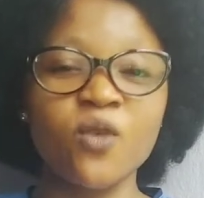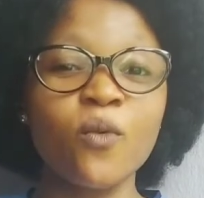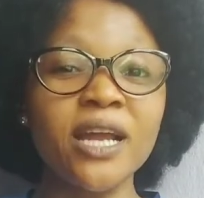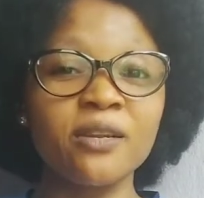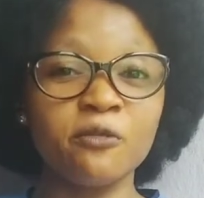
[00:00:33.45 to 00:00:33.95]

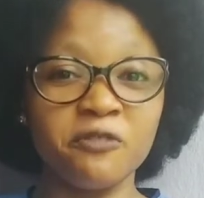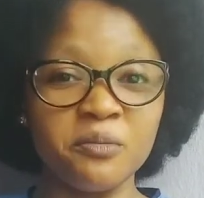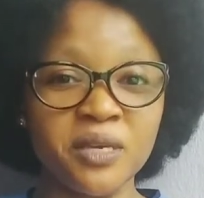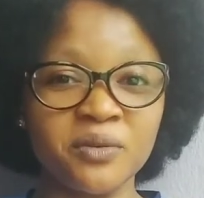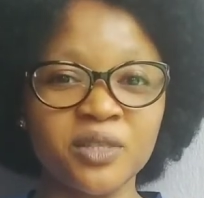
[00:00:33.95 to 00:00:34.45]
while in
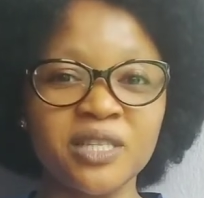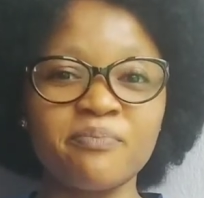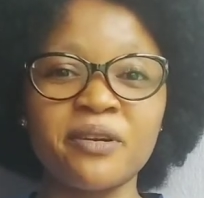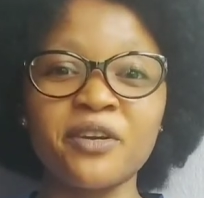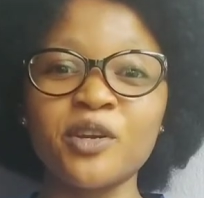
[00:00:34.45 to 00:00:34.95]
females, the
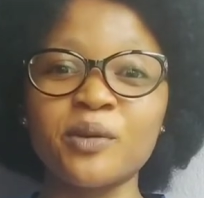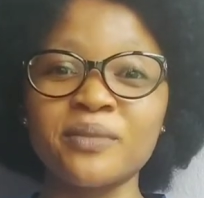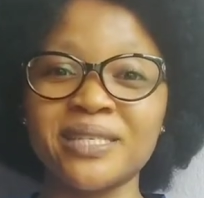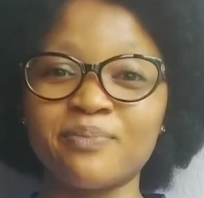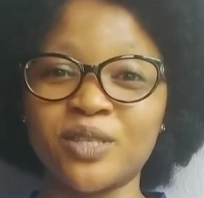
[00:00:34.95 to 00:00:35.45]

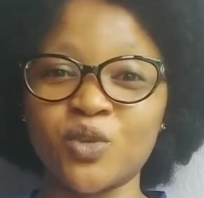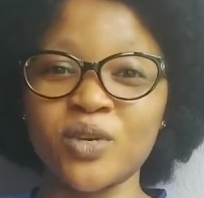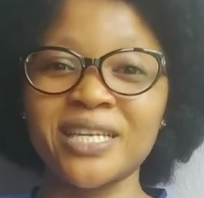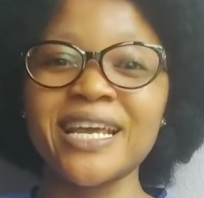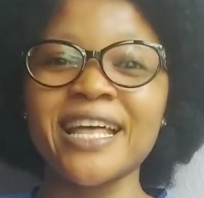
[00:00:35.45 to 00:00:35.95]
perineum is
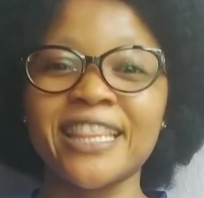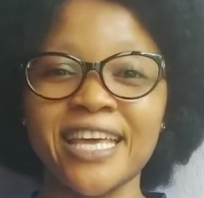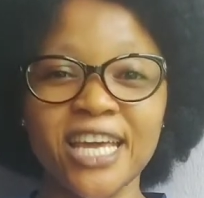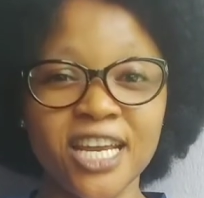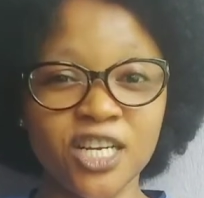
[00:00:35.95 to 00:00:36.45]
between
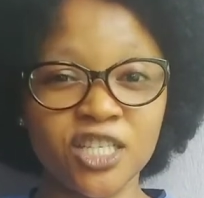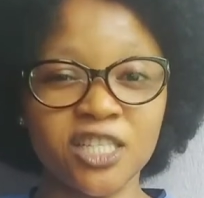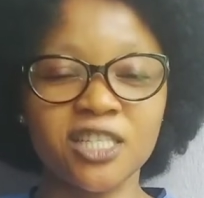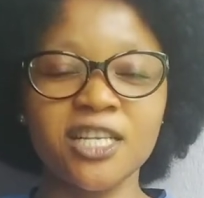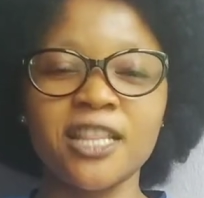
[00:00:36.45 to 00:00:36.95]
the
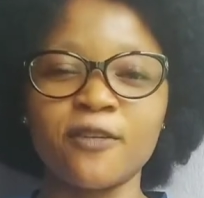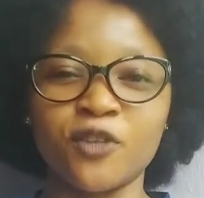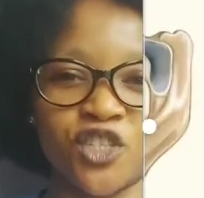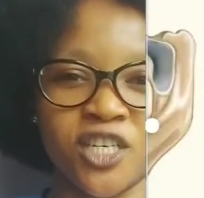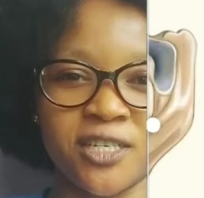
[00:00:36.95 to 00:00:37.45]
anus and the
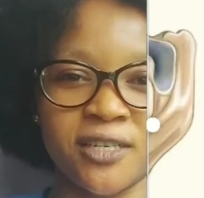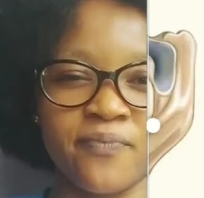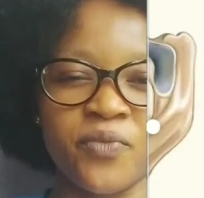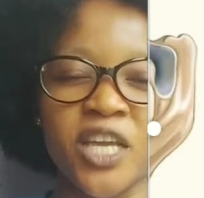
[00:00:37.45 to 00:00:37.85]
vagina.